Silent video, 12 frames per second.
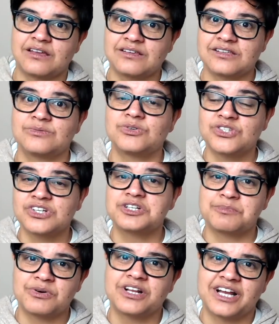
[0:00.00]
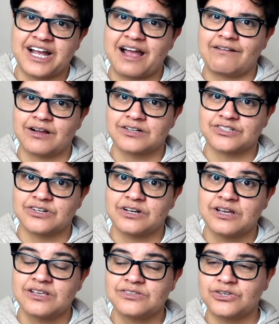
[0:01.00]
because he was such a brilliant
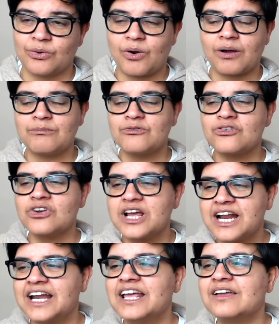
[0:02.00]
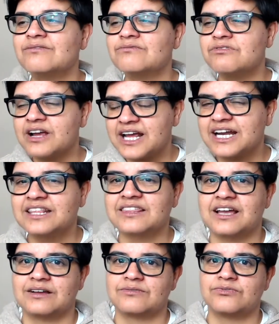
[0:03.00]
character. So I'm really, really
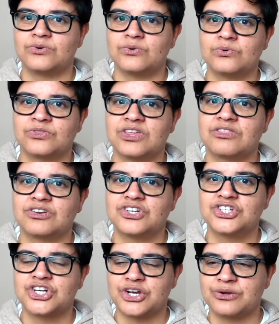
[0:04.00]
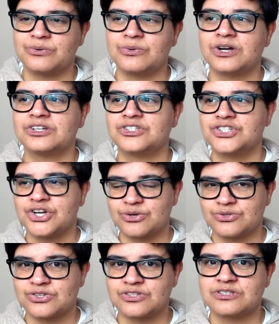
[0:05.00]
thankful that the show has
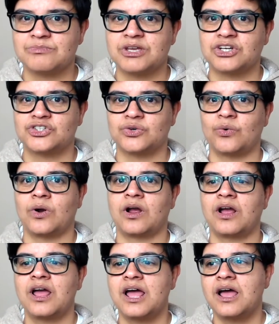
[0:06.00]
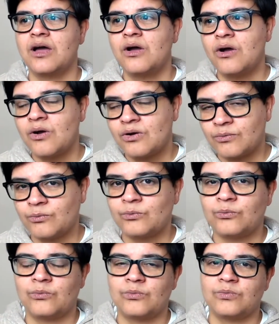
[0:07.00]
chosen to make sure,
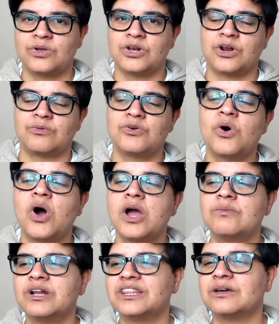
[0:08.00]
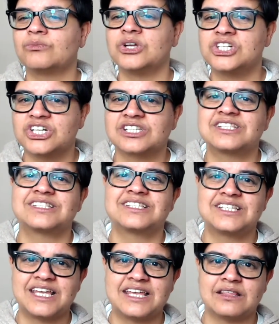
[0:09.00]
you know, not only that we just
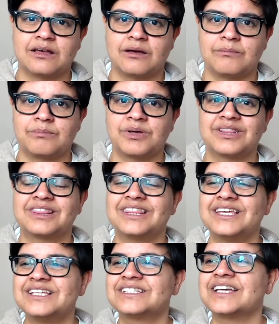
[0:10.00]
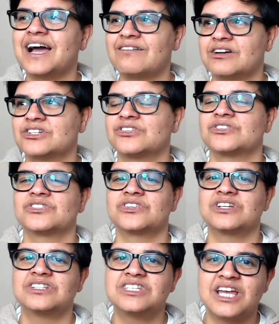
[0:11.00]
see them, but these characters are
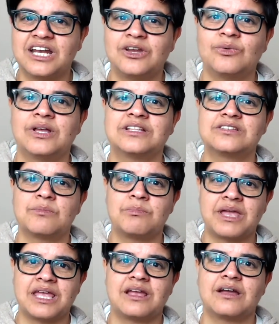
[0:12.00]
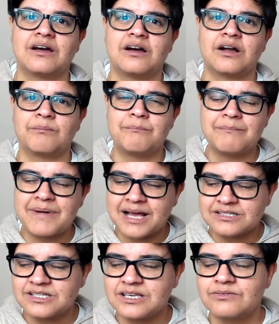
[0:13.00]
continuing to make a
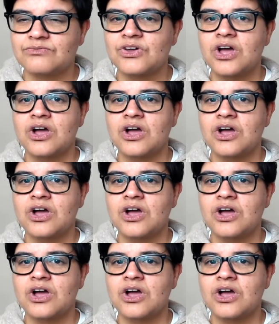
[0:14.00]
massive